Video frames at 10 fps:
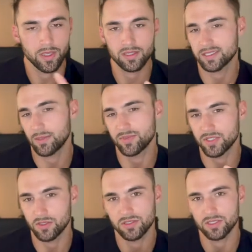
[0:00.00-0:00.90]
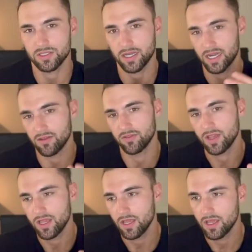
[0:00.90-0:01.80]
make this episode just to kind of
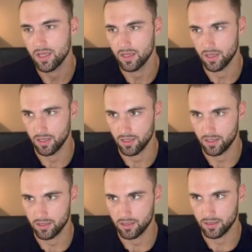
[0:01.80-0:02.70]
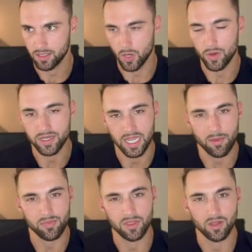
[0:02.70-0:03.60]
go in
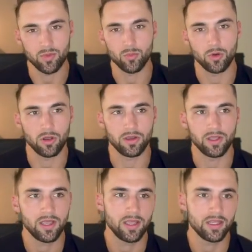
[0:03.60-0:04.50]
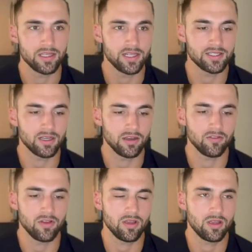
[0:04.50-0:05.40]
depth a little bit more on in
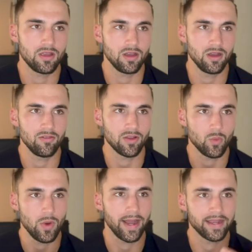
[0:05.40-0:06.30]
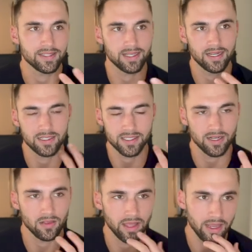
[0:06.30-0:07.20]
detail of like why I decided to
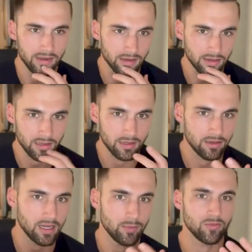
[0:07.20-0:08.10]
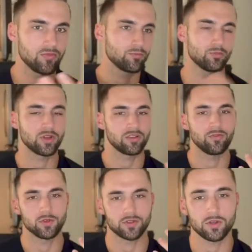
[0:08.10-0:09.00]
title that, and come bringing it
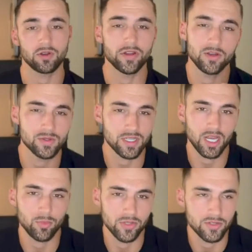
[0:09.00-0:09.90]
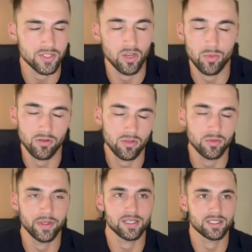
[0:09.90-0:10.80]
full circle. I know it was a couple of years ago, but it really
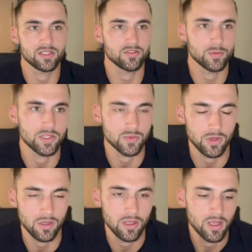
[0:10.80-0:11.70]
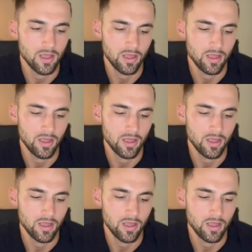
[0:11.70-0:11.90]
makes sense for me as well.